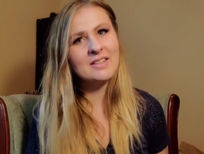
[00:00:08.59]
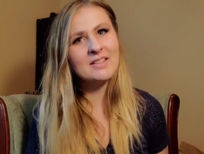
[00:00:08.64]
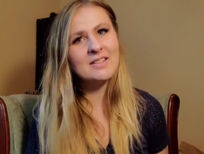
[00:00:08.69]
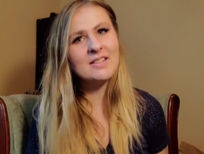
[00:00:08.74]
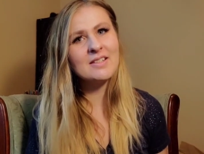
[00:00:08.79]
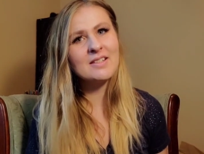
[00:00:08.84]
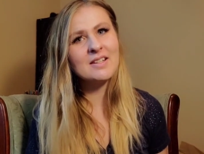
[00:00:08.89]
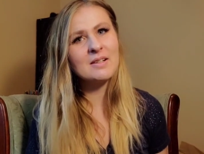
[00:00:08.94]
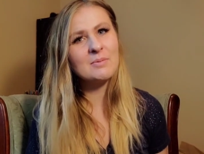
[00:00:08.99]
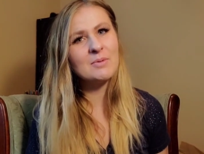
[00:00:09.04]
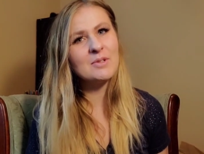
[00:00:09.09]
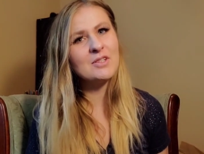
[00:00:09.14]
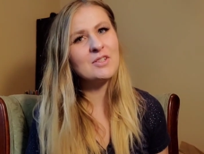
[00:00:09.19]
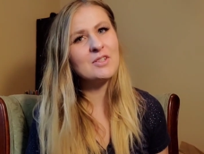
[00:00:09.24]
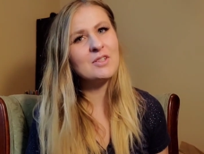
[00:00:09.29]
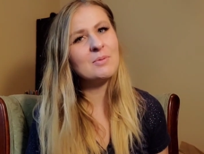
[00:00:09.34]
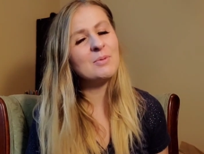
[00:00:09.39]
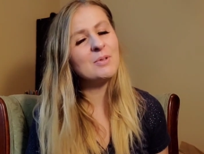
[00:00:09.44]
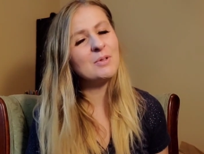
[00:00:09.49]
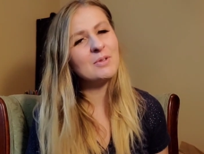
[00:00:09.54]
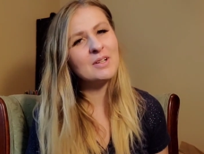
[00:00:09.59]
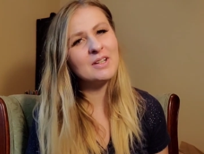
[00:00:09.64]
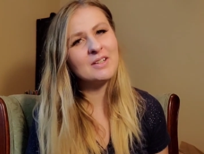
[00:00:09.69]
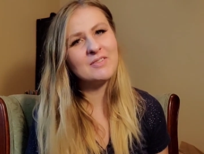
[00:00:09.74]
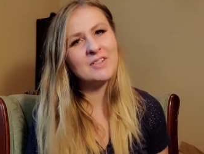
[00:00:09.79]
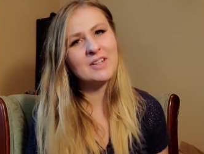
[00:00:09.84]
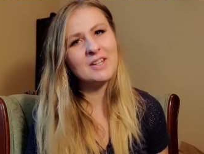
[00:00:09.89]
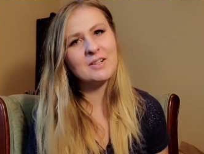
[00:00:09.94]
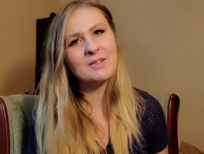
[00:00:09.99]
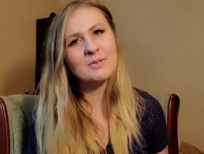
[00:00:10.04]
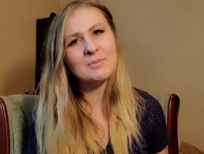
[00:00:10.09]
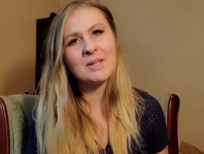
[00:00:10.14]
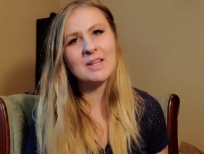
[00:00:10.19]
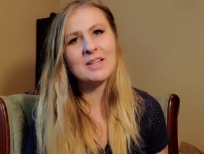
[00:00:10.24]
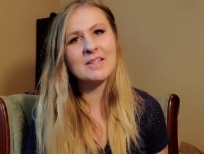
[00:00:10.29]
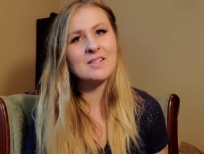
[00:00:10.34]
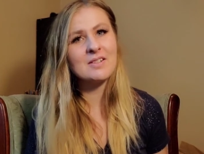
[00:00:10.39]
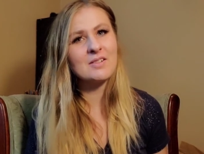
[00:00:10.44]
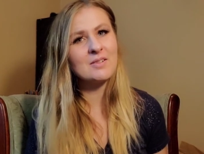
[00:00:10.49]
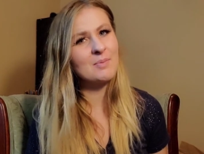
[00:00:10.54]
This is going to be a super quick video
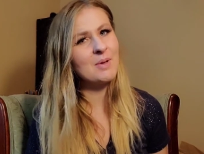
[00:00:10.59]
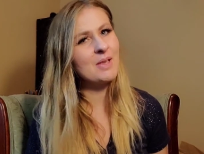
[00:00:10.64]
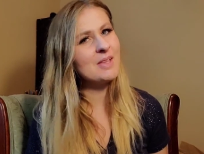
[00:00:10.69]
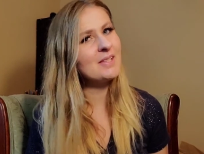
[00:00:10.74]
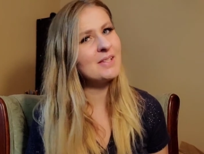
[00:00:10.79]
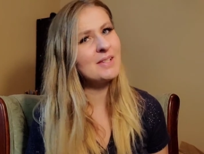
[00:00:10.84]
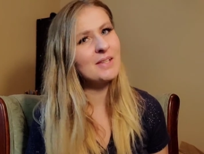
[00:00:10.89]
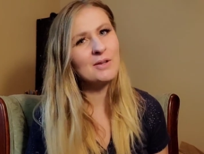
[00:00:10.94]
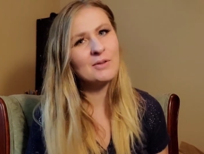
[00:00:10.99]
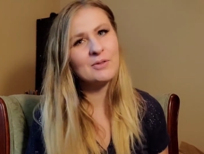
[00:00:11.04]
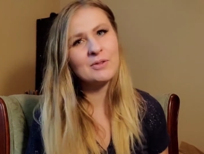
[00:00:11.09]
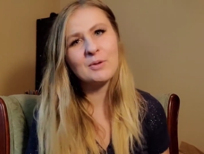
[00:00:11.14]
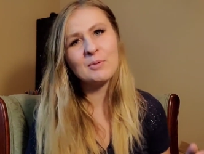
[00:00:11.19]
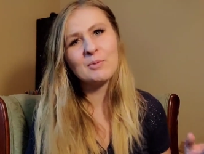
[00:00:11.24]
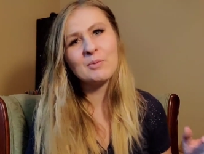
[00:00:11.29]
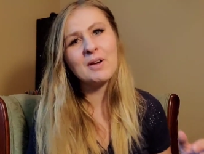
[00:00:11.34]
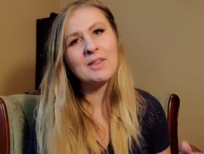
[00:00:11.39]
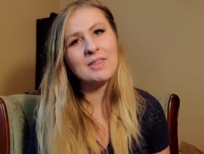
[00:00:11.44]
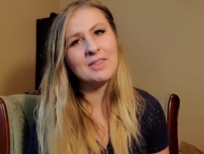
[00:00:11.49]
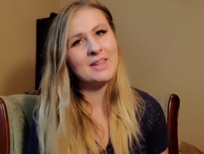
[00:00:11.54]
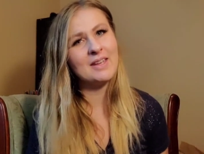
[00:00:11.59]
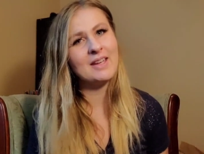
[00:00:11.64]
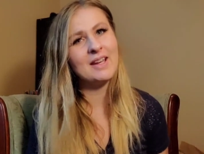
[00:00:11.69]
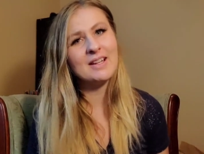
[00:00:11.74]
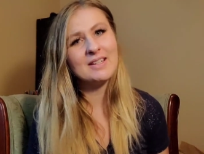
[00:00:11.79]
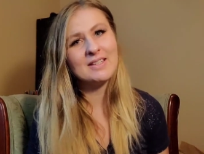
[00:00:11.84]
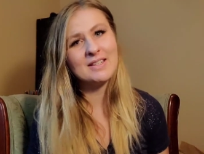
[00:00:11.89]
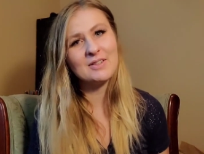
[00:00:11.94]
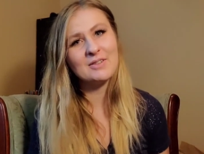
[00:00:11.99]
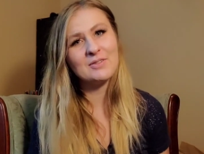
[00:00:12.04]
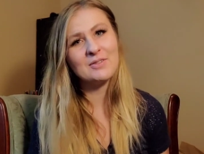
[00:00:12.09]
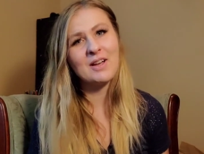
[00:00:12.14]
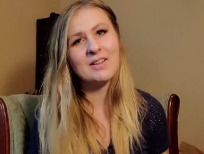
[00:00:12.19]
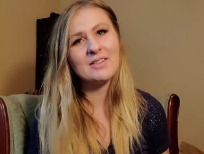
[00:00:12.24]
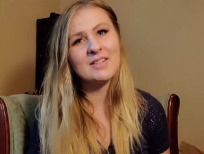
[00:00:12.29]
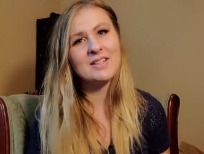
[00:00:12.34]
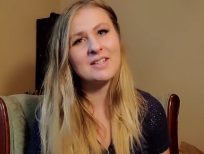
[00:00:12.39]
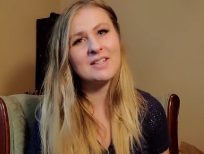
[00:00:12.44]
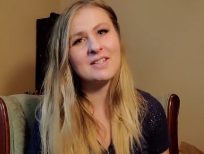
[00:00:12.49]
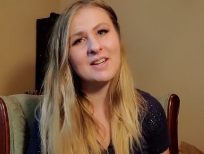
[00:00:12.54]
because there's basically only one thing I did
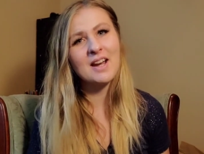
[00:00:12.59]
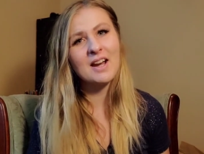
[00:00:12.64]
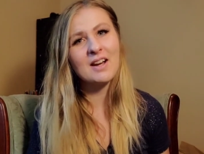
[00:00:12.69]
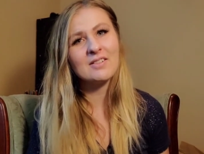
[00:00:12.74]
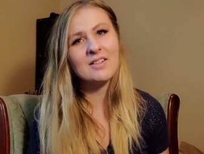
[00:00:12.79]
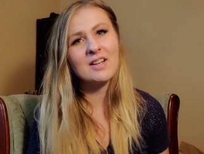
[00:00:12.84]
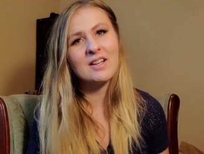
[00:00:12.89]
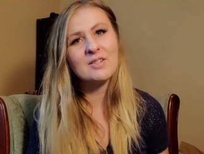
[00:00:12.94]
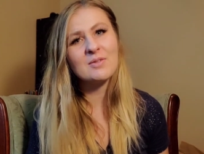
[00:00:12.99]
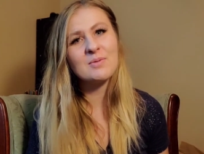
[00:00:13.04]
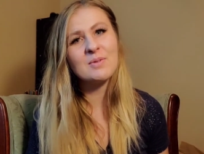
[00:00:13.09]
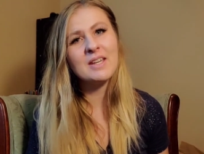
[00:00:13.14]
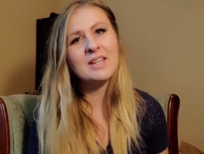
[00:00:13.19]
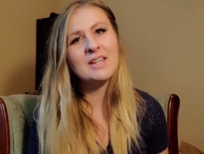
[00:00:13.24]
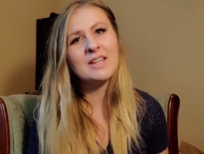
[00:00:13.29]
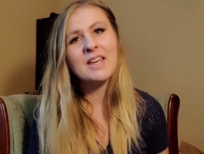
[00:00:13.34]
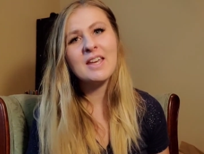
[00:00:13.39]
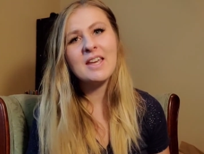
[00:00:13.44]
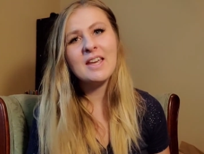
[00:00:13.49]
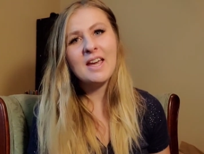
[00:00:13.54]
throughout this entire last week,